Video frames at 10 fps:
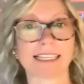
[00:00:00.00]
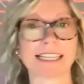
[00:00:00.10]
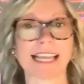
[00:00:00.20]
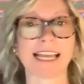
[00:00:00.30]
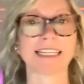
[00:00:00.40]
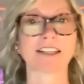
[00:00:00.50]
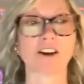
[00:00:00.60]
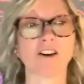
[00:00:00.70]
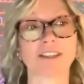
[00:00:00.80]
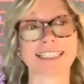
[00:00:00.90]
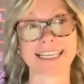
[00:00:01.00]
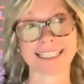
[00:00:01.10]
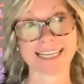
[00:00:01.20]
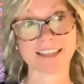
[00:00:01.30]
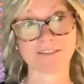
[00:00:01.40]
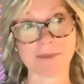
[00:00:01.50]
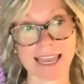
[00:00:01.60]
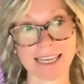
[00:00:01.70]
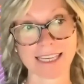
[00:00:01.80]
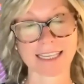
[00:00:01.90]
signed on 16th of May
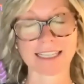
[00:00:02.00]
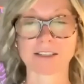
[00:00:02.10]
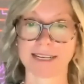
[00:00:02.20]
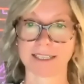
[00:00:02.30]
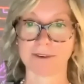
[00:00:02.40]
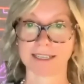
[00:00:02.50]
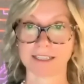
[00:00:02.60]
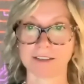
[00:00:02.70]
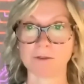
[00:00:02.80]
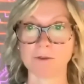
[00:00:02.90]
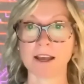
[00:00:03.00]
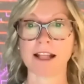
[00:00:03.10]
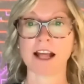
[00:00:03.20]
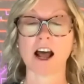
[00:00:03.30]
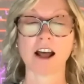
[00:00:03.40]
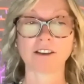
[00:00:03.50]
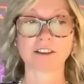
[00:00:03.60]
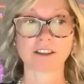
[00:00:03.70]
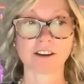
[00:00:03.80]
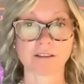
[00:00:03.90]
2022, under the
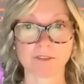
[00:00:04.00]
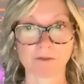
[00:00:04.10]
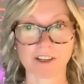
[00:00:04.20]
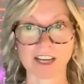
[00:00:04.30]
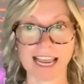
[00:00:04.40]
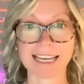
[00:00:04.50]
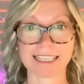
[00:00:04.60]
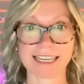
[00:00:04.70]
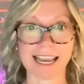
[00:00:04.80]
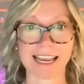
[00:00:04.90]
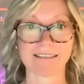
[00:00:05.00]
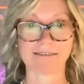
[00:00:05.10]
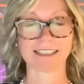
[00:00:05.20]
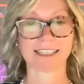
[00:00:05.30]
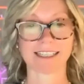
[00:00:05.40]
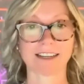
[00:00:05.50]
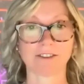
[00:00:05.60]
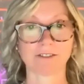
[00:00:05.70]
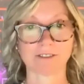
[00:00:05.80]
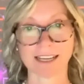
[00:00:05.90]
terms of which LDA granted
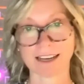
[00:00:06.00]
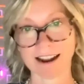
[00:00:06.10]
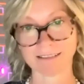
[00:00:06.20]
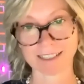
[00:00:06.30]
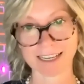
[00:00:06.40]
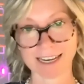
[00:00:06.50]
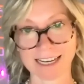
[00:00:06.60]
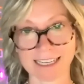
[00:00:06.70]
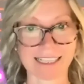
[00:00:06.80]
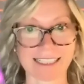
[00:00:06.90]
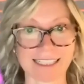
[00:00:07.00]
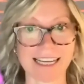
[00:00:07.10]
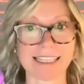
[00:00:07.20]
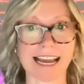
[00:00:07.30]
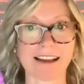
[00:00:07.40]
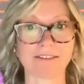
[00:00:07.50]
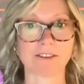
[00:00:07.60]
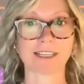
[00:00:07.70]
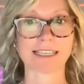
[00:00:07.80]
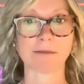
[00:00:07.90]
to Singularity Net and SingDAO
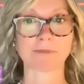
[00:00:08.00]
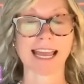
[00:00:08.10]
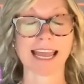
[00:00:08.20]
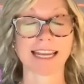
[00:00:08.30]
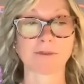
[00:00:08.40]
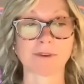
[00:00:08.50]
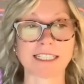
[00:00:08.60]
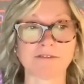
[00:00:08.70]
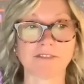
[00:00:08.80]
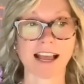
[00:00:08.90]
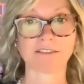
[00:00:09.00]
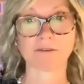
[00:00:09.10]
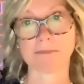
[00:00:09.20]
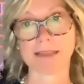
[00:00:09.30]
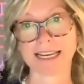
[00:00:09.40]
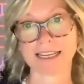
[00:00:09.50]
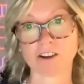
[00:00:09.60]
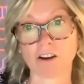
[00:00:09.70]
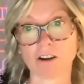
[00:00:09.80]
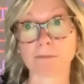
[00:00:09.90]
to accept a $25 million
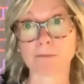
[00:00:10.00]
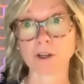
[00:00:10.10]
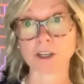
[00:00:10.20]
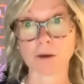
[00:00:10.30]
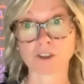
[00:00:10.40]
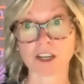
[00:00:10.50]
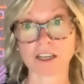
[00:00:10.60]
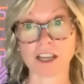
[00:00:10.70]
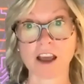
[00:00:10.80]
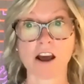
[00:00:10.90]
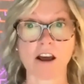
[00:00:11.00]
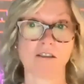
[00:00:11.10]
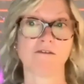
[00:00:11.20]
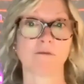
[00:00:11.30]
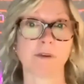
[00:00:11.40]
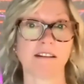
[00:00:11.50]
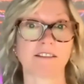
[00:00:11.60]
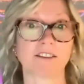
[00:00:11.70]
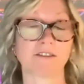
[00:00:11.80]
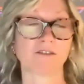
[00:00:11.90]
put option over a
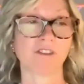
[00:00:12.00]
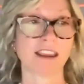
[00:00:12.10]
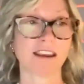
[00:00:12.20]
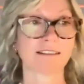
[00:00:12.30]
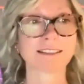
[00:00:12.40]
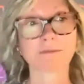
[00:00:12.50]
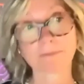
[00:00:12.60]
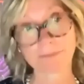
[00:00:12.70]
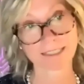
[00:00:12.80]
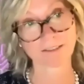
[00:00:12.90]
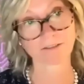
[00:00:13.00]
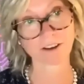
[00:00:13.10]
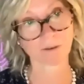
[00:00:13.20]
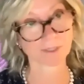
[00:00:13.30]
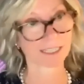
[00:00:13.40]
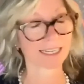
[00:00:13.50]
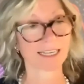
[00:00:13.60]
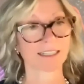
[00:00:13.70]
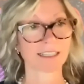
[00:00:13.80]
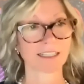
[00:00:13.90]
period of three years based on terms and
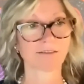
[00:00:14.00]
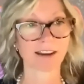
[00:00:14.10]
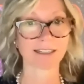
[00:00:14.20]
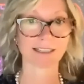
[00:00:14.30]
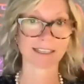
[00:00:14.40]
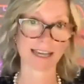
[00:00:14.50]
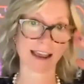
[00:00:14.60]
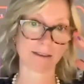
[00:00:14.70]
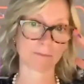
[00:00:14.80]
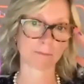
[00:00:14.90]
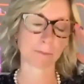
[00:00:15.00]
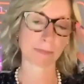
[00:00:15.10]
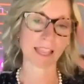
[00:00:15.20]
conditions agreed at the time.